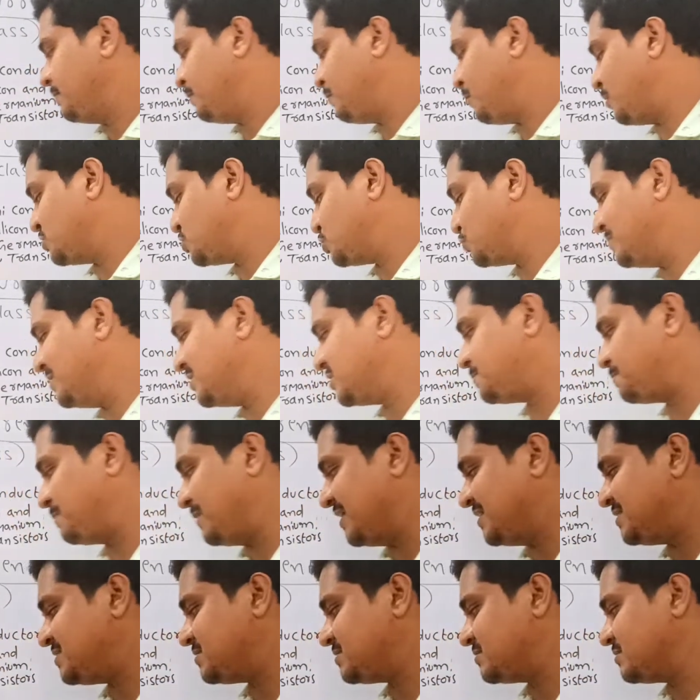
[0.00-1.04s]
Positive means
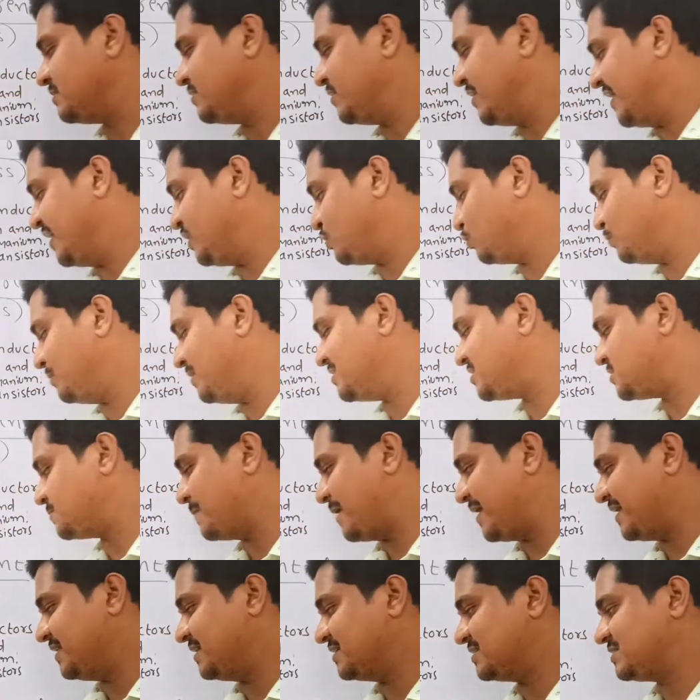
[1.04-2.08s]
plus, negative means
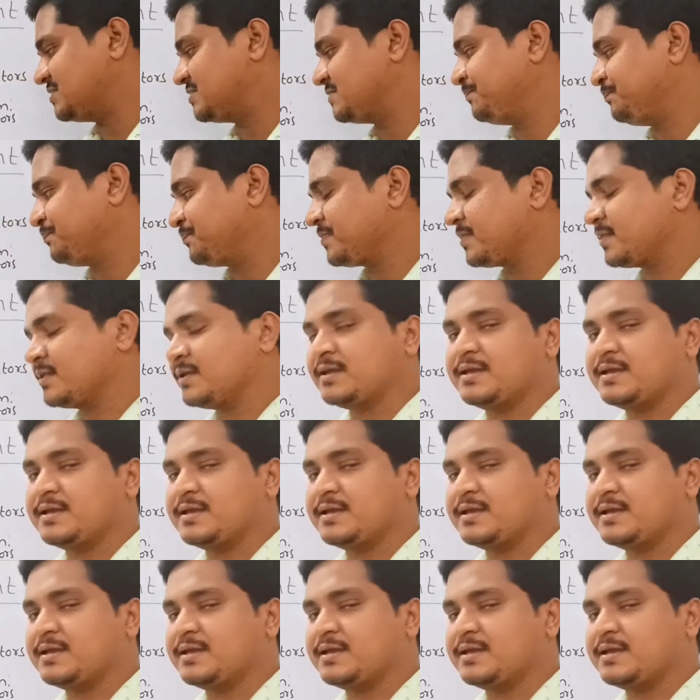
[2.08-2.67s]
minus.